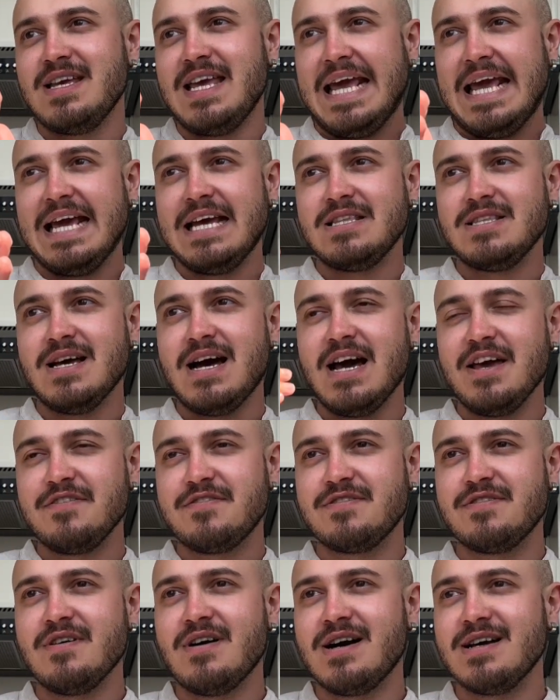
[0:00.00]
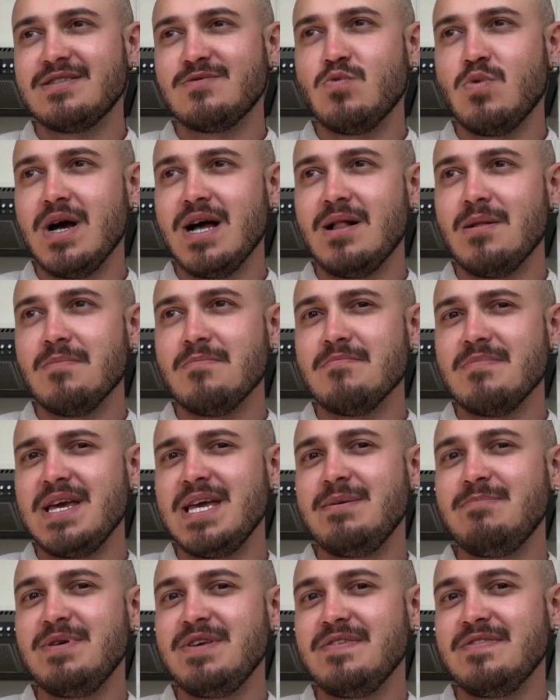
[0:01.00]
And I thought,
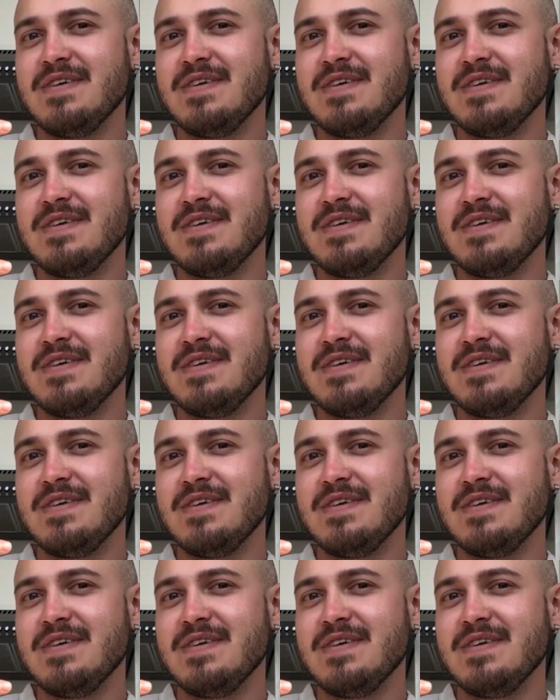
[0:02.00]
maybe